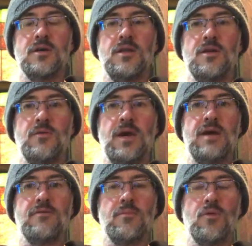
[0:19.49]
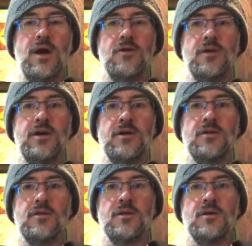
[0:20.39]
and then we have our brown
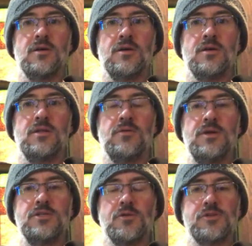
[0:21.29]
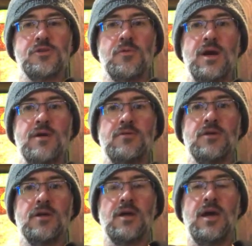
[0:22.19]
ale known as Yorkshire Round,
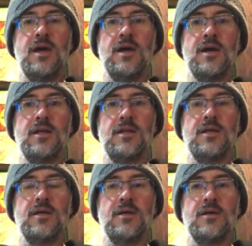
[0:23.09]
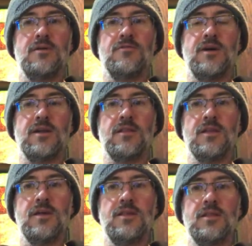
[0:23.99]
and
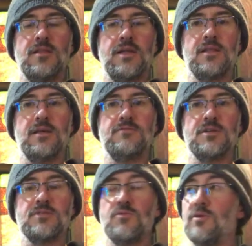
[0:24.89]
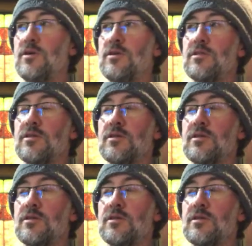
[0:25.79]
finally that leaves us with